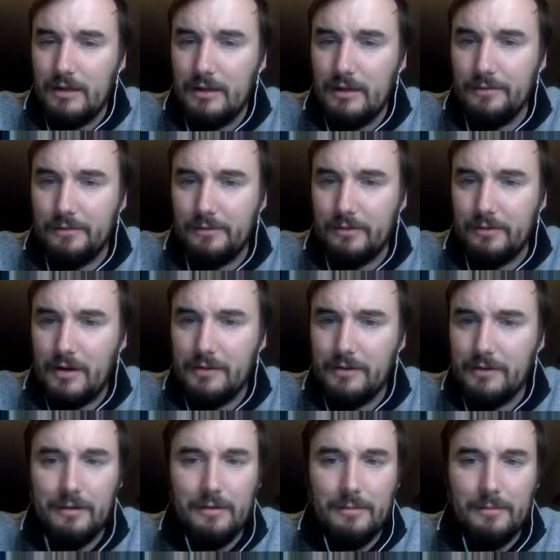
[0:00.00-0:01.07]
Lives
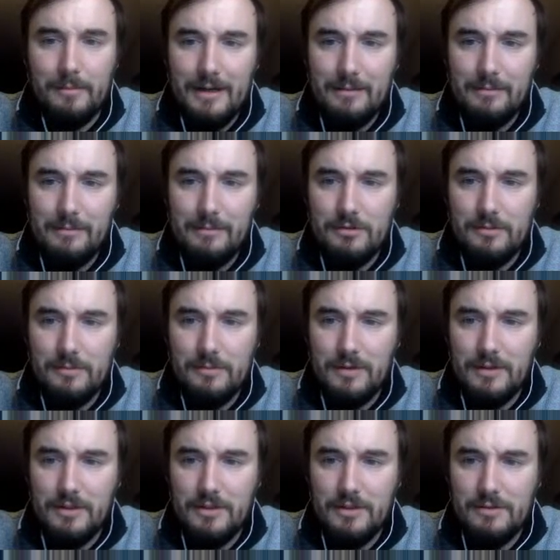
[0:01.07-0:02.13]
on or near the bottom, usually
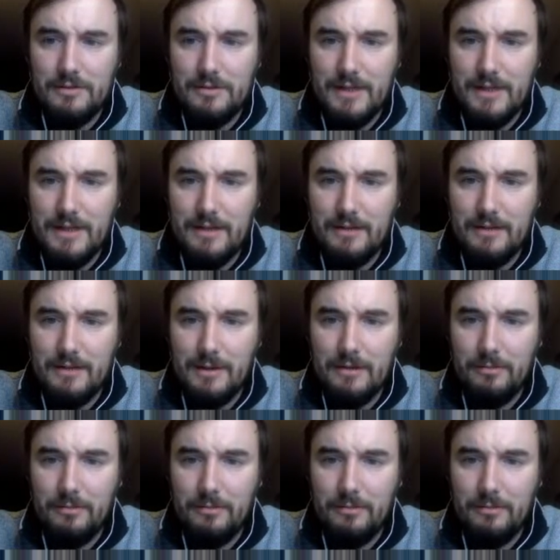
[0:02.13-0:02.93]
between 200 and 900